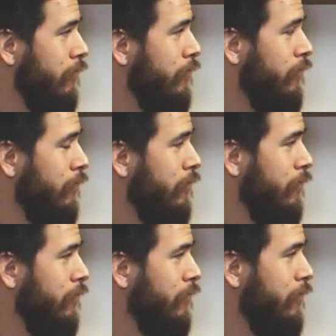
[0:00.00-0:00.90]

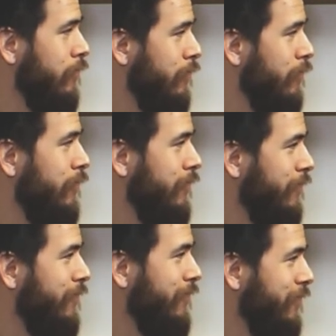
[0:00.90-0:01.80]

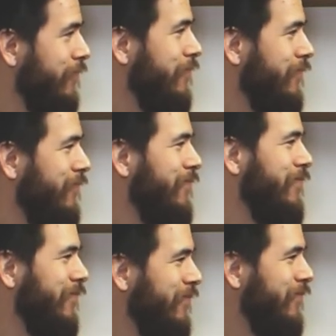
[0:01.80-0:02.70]

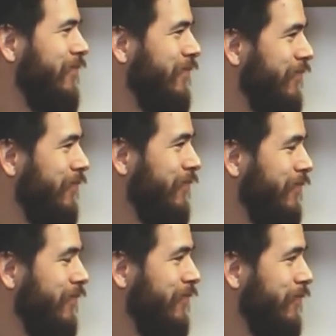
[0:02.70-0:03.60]

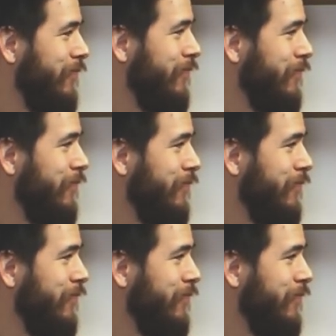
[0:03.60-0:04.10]
The person shown says nothing.